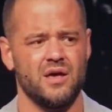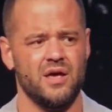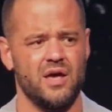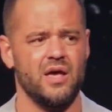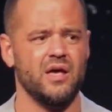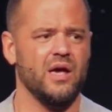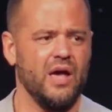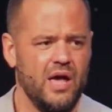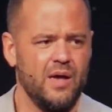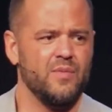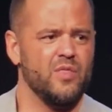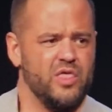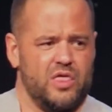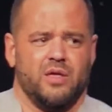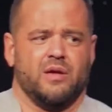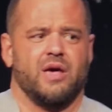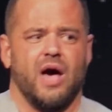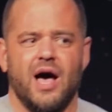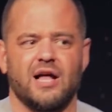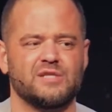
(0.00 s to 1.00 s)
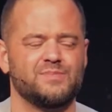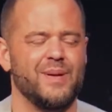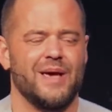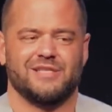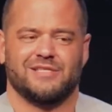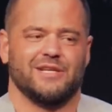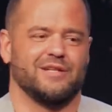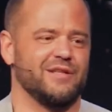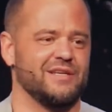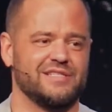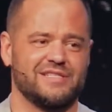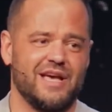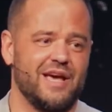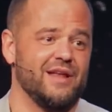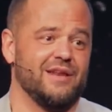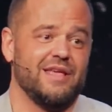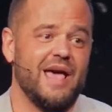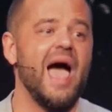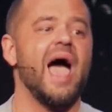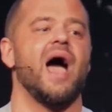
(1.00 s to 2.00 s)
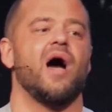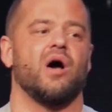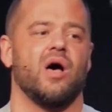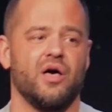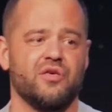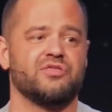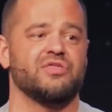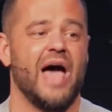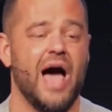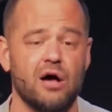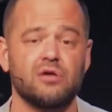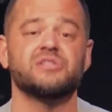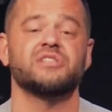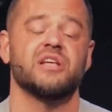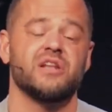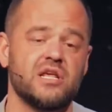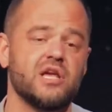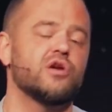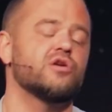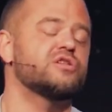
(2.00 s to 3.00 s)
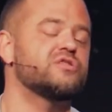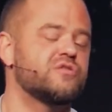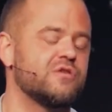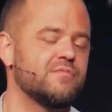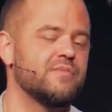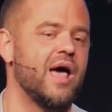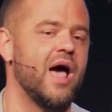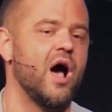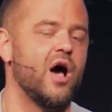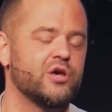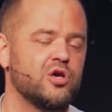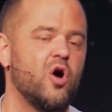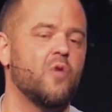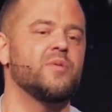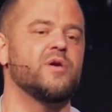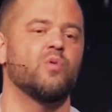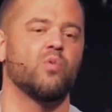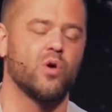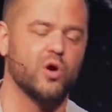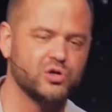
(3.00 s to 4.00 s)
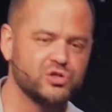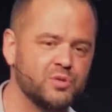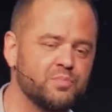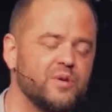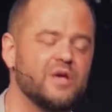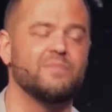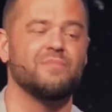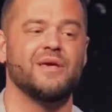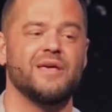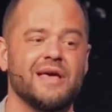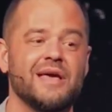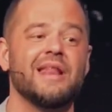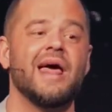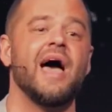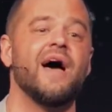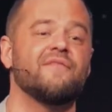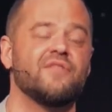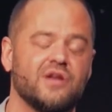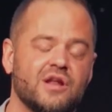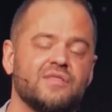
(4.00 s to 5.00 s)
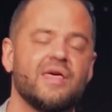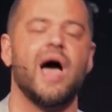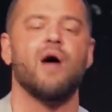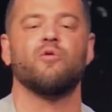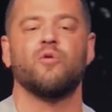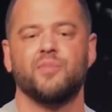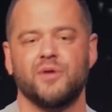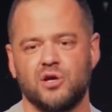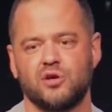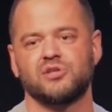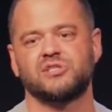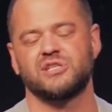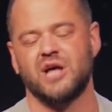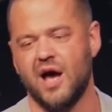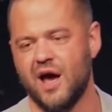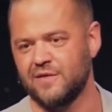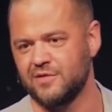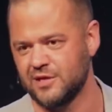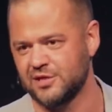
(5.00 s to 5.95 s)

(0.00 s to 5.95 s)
And God's basically saying, Yeah, a thousand years from now, you'll be worshiping me in heaven, and that will be your sign.